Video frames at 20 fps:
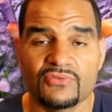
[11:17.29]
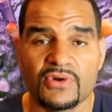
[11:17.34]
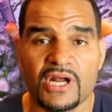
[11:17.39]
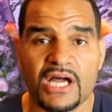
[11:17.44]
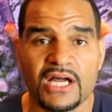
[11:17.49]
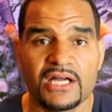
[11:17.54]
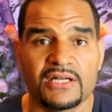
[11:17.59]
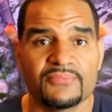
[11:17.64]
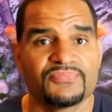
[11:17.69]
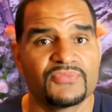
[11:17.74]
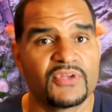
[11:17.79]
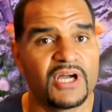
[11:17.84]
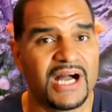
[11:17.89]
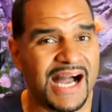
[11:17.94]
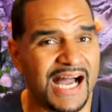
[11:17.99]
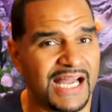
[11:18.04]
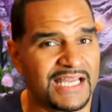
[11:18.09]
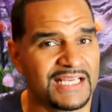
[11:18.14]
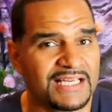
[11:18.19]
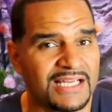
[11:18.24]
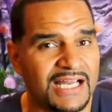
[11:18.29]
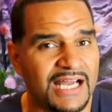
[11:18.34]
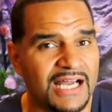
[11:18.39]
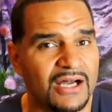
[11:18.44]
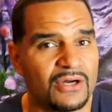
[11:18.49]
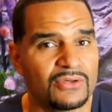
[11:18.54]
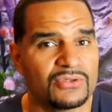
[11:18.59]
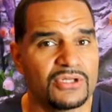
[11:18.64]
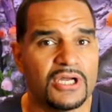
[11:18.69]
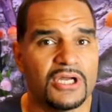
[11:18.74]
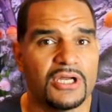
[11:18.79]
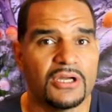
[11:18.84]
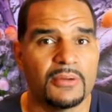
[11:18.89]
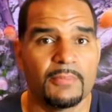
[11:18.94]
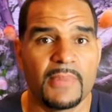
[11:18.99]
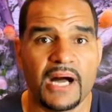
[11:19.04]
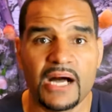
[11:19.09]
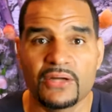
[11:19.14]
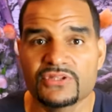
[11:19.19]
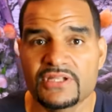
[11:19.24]
rot, eye cloud,
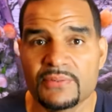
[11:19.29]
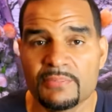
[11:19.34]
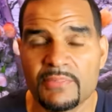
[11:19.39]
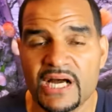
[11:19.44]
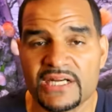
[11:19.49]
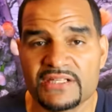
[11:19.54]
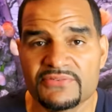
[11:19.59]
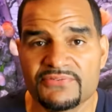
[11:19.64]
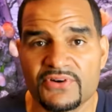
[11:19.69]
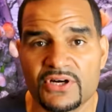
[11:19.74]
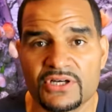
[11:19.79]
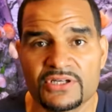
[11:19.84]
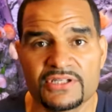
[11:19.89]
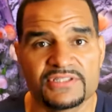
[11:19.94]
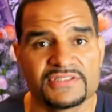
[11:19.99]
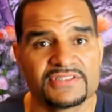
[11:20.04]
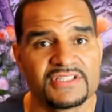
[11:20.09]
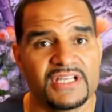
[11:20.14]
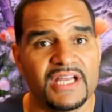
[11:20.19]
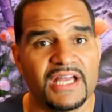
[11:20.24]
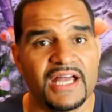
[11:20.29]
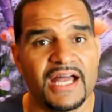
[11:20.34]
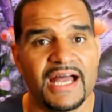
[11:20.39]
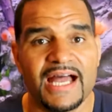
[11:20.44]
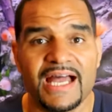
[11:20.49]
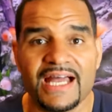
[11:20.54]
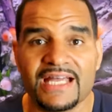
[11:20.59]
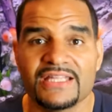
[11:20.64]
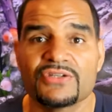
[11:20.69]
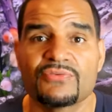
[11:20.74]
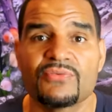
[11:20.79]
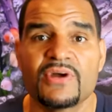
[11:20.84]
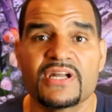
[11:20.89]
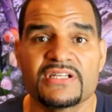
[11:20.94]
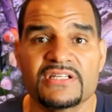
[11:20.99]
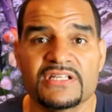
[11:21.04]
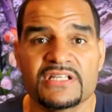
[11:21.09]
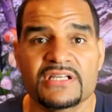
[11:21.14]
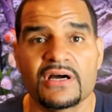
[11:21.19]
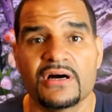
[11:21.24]
mouth and body fungus, and the
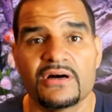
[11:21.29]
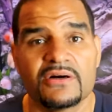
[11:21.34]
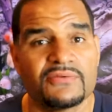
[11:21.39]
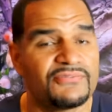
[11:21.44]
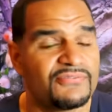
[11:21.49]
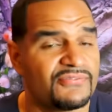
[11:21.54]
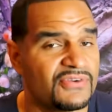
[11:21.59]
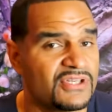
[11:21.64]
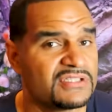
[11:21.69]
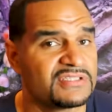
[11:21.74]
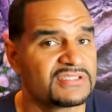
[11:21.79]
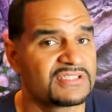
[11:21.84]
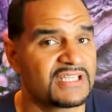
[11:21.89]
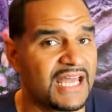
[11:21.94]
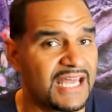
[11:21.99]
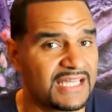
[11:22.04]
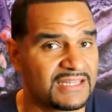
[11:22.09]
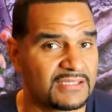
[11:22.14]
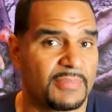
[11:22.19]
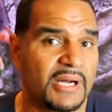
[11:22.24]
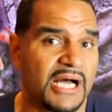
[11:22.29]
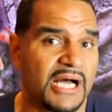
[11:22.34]
reddening of fins and the